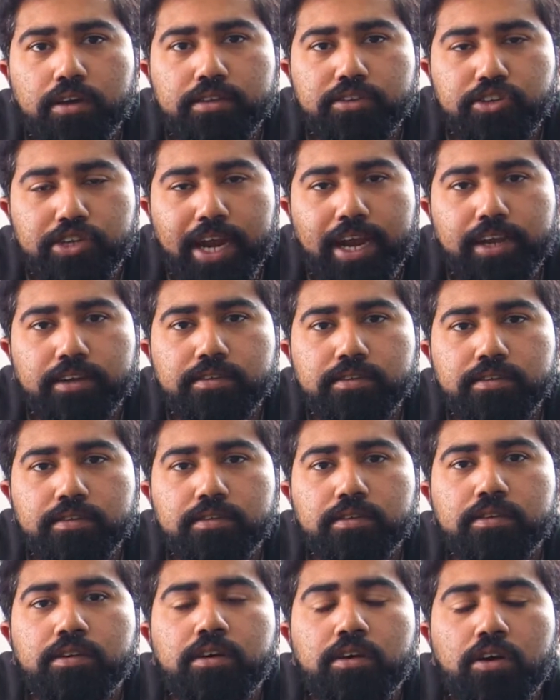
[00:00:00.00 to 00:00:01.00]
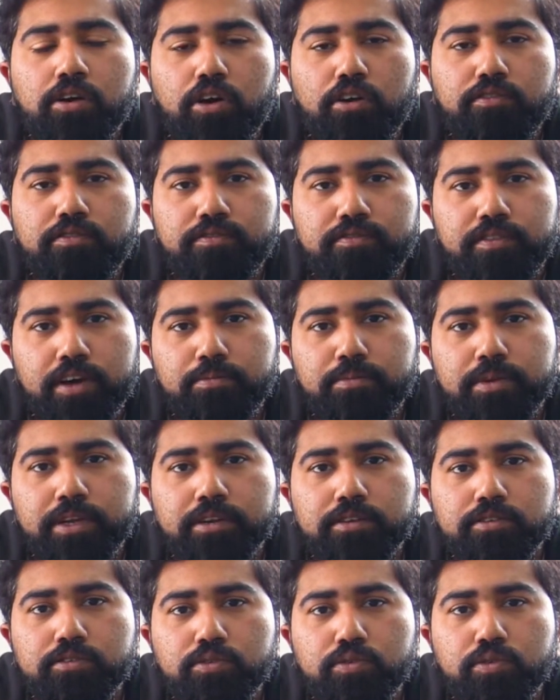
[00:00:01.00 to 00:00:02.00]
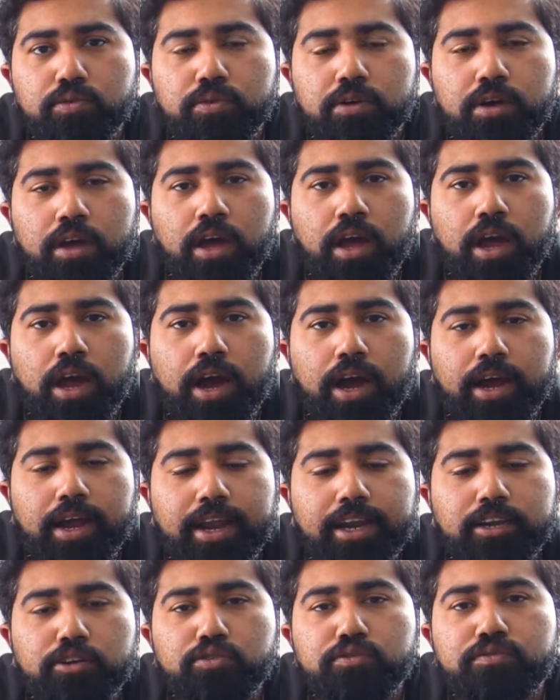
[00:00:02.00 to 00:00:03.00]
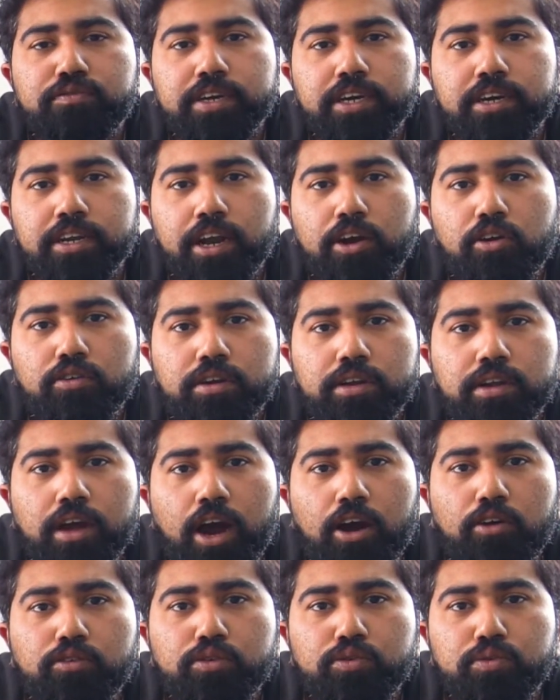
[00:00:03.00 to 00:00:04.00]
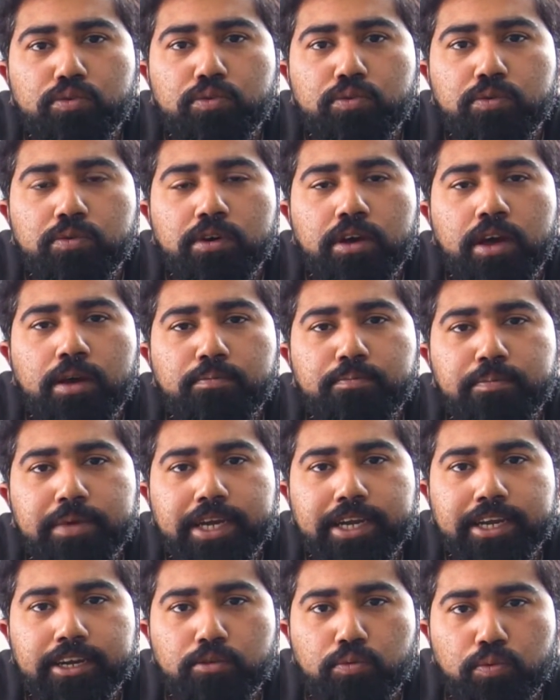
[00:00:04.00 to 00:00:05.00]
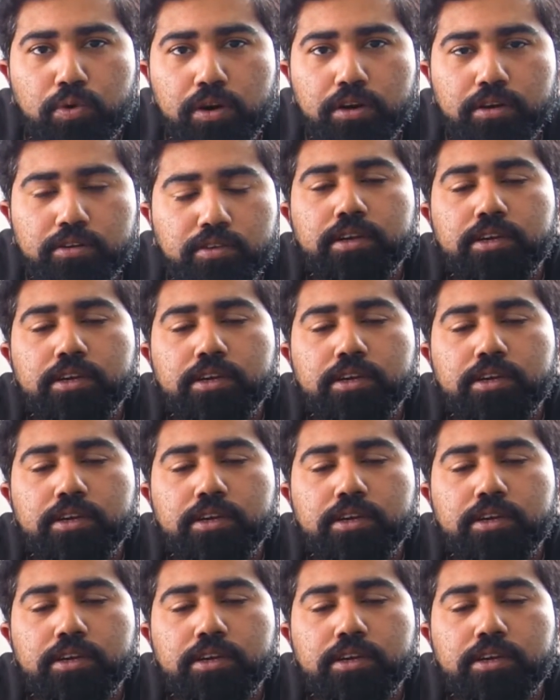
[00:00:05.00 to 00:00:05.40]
chats of Fabric. So I had to figure out how to make it work.